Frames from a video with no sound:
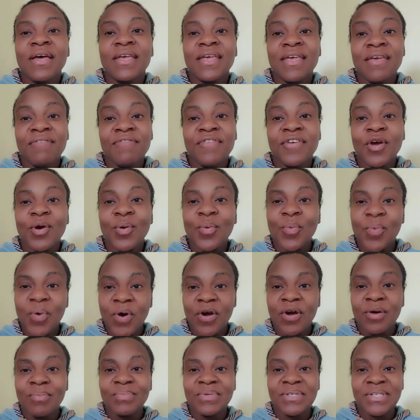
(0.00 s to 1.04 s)
give your
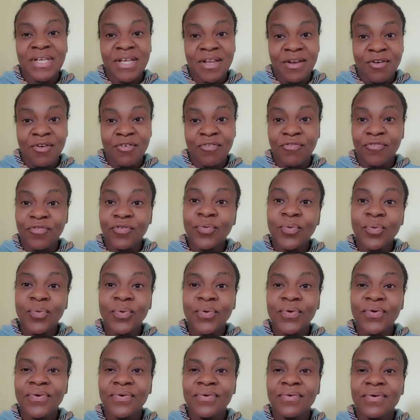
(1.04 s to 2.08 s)
worms enough
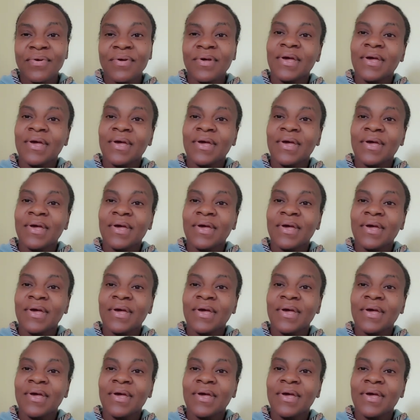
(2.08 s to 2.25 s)
food,